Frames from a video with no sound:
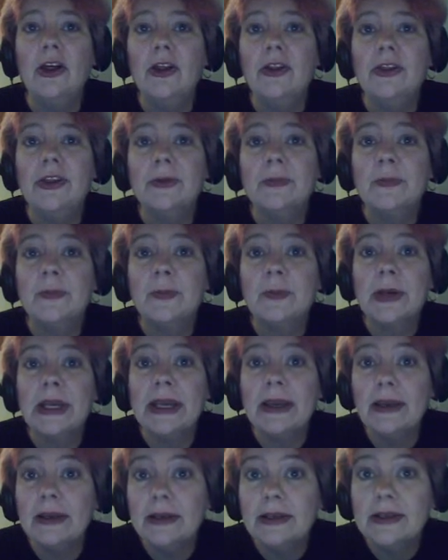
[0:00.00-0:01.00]
The
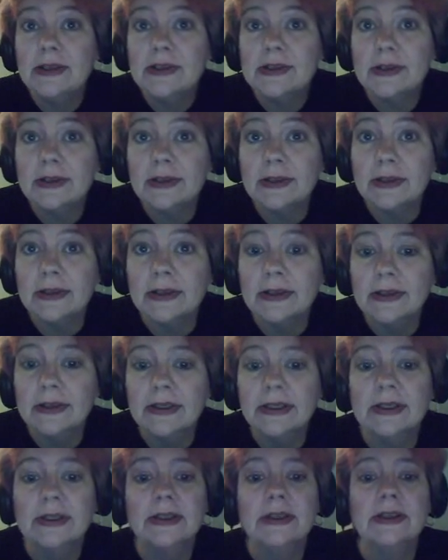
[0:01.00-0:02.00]
candidates
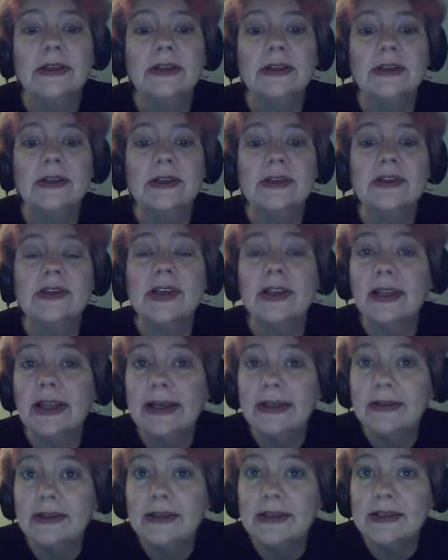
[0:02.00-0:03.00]
are
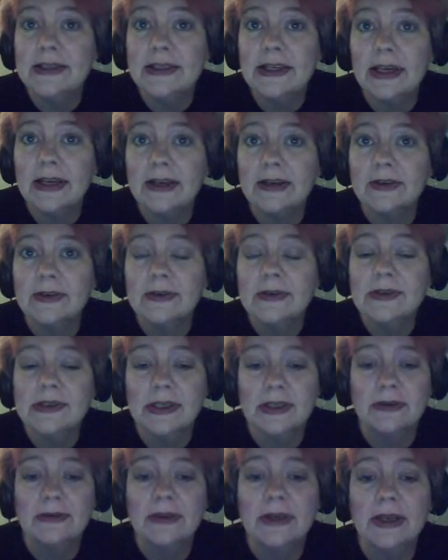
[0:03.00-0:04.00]
Zalanthan
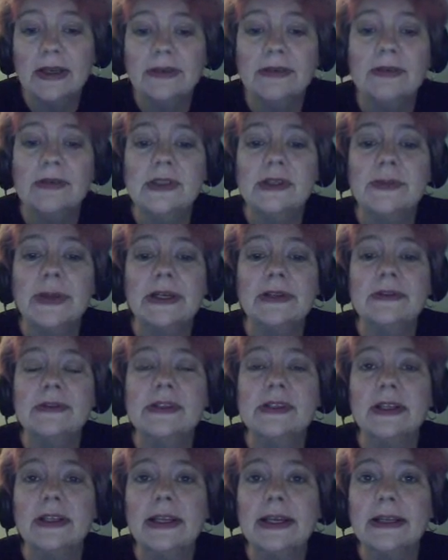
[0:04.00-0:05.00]
Tales, and you
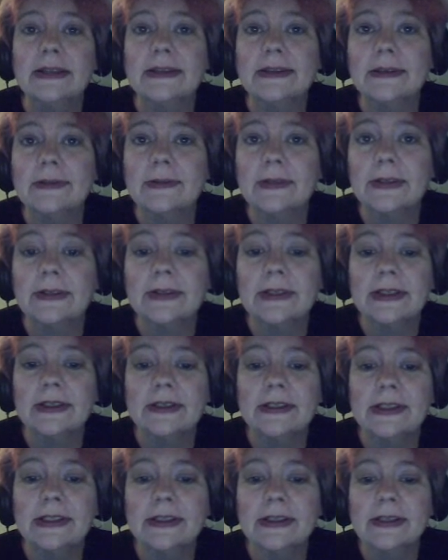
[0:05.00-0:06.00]
spelled Zalanthan wrong
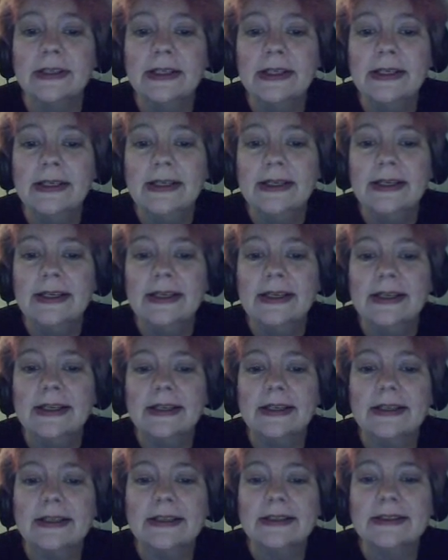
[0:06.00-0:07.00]
there, dear.
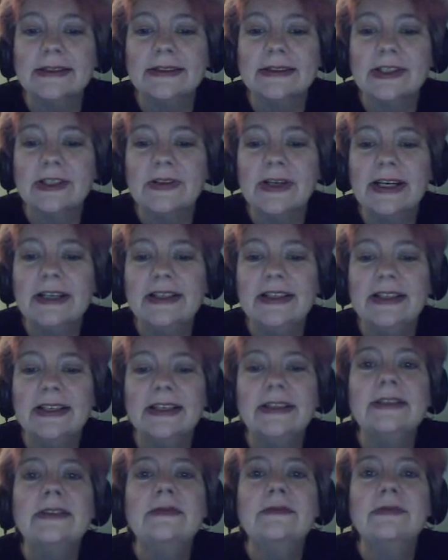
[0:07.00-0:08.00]

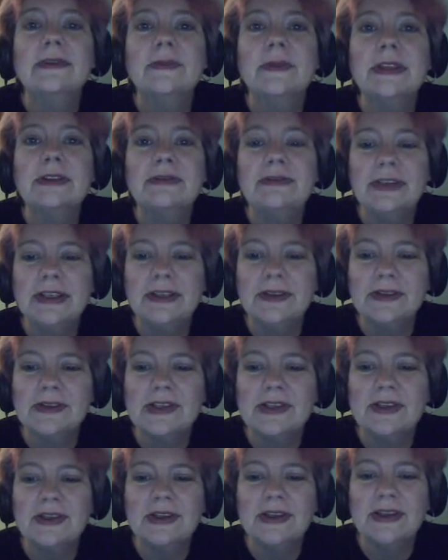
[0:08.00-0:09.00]
Crackageddon, From the
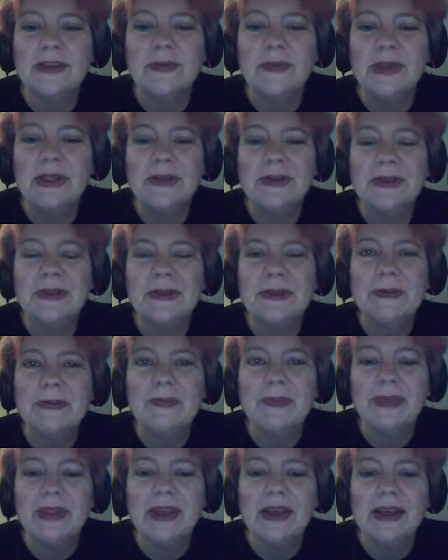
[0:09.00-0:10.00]
Fields to the Computer,
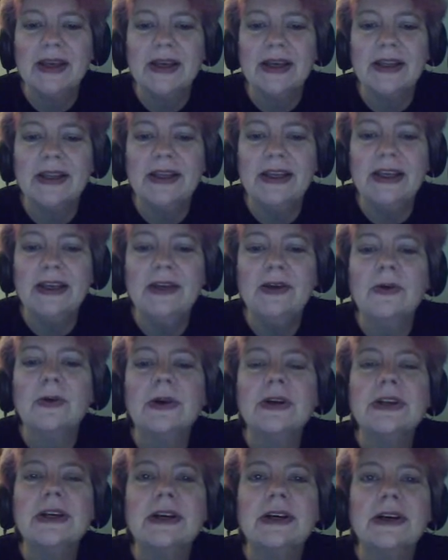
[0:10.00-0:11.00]
the
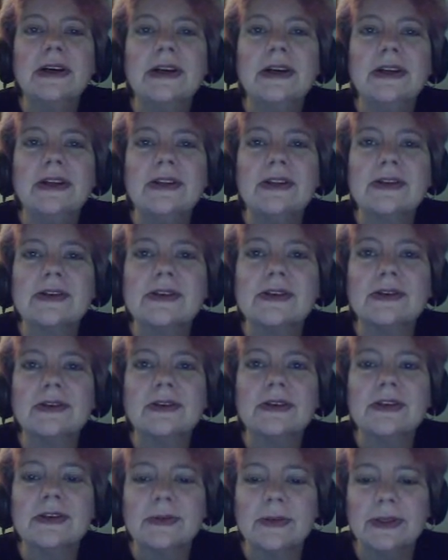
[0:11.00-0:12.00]
Gortok, the
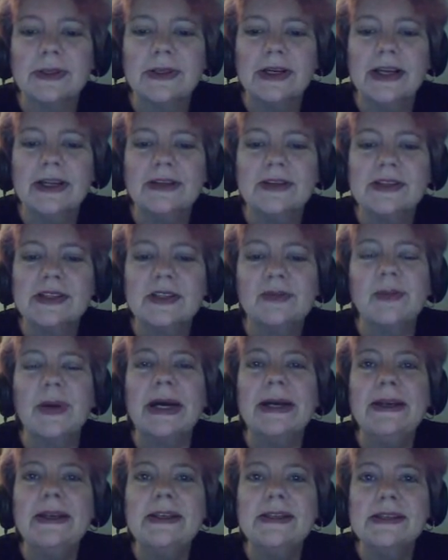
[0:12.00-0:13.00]
Sorcerer and the
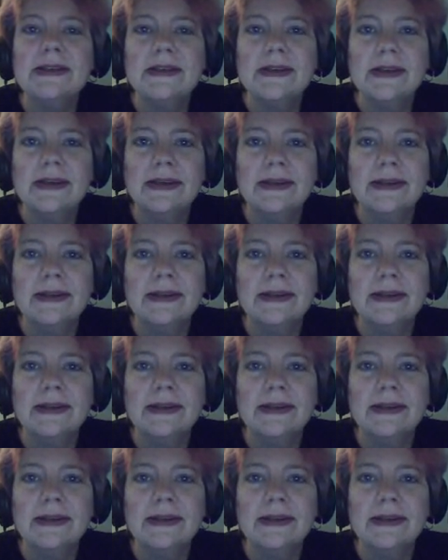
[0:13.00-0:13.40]
Spice,